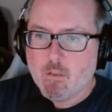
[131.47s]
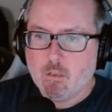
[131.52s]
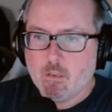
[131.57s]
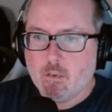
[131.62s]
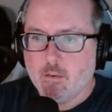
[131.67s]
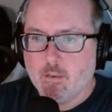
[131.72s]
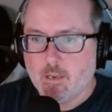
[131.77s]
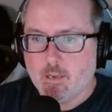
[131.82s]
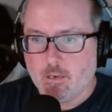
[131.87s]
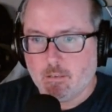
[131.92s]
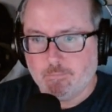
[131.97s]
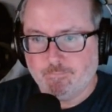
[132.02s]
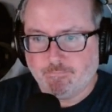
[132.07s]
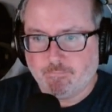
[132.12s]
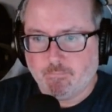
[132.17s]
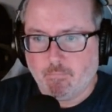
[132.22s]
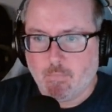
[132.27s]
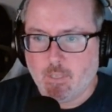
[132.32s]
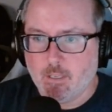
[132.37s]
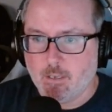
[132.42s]
Now,
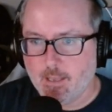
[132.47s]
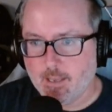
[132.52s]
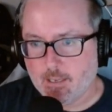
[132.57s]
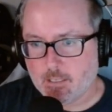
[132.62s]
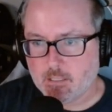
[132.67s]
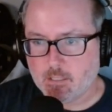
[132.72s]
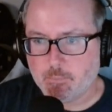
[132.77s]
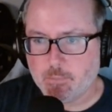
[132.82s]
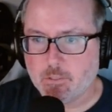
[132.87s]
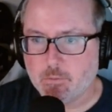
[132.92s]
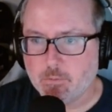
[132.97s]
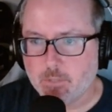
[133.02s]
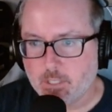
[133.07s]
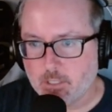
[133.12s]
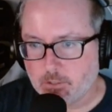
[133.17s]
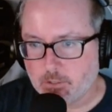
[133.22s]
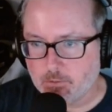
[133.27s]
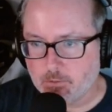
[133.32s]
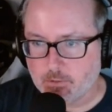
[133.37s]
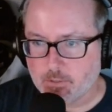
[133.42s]
an x between
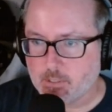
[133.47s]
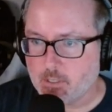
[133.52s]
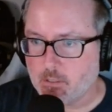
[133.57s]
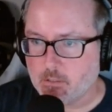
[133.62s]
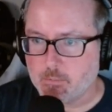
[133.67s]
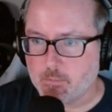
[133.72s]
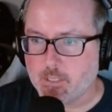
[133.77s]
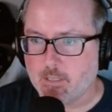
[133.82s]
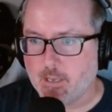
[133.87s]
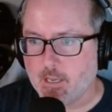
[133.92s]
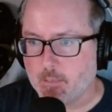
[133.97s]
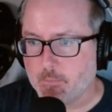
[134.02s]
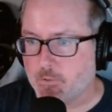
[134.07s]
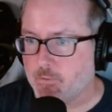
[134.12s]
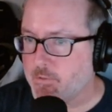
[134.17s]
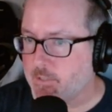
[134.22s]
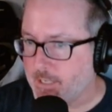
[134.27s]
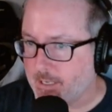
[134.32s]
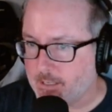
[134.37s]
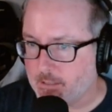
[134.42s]
two cells mean they add up to
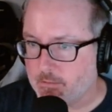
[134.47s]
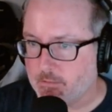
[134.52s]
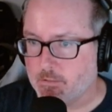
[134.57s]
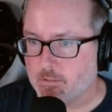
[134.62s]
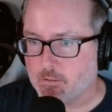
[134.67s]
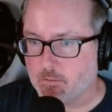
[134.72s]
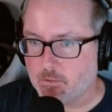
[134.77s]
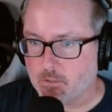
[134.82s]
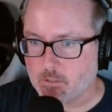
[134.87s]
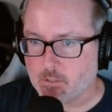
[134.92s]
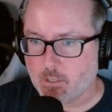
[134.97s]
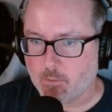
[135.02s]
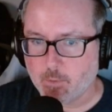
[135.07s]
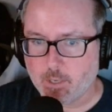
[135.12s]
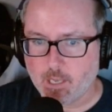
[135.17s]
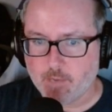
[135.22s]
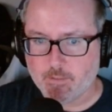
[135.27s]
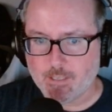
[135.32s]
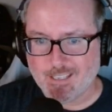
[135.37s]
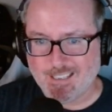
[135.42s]
10, so it looks like we
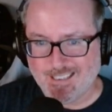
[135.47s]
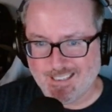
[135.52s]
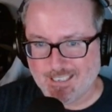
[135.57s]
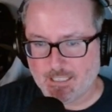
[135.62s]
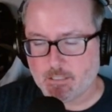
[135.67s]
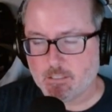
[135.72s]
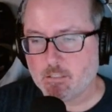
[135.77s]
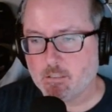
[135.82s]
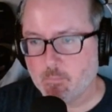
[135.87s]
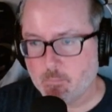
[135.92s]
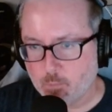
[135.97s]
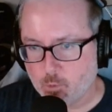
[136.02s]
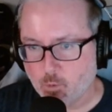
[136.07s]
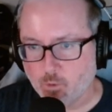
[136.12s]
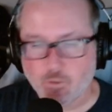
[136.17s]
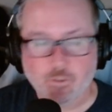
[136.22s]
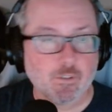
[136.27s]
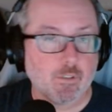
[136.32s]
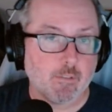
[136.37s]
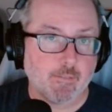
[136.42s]
have the x
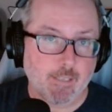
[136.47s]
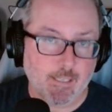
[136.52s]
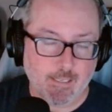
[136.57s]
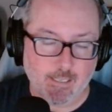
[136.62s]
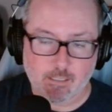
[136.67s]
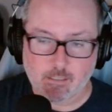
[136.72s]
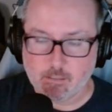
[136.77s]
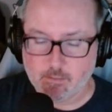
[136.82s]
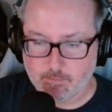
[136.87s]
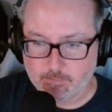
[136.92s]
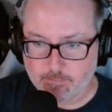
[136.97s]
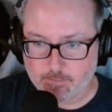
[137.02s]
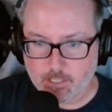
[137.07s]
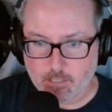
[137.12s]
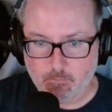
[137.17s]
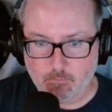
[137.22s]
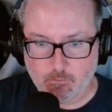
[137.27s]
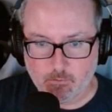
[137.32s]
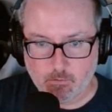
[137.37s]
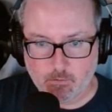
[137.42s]
portion of xv
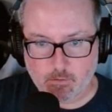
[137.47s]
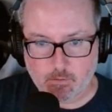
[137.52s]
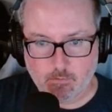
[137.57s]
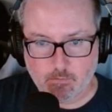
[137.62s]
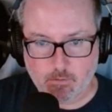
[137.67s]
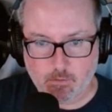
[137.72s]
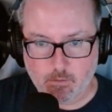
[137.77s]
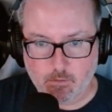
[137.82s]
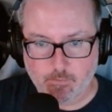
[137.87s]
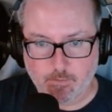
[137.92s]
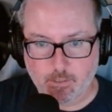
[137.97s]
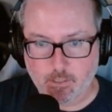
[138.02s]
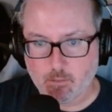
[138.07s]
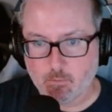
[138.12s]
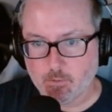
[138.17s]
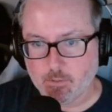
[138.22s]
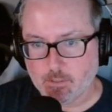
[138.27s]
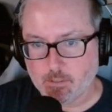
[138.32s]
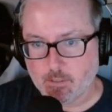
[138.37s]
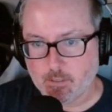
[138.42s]
rules. So if there
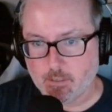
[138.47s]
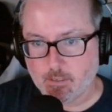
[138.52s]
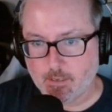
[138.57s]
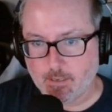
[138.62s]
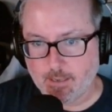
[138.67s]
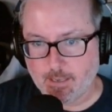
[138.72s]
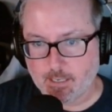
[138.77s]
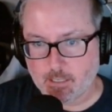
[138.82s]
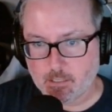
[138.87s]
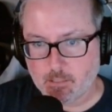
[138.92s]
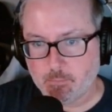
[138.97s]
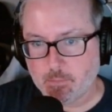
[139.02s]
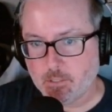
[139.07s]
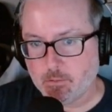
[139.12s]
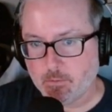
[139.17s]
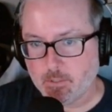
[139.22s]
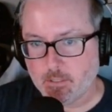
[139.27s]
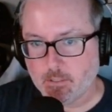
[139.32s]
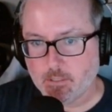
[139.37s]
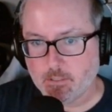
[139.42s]
was an x
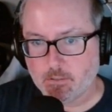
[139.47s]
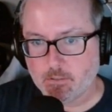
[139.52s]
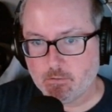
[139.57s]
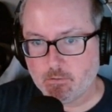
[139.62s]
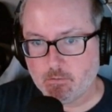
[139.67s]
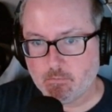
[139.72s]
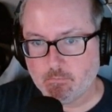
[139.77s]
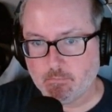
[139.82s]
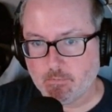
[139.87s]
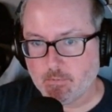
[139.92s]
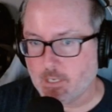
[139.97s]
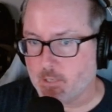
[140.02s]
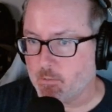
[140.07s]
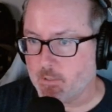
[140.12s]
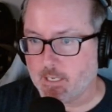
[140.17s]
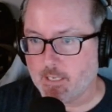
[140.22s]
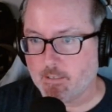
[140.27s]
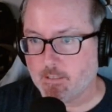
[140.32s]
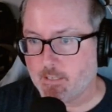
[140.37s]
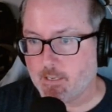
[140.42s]
between these two, they would
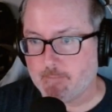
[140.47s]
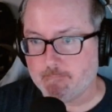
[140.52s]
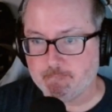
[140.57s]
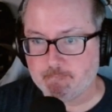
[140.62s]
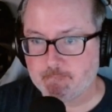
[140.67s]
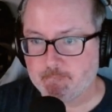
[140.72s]
add to 10.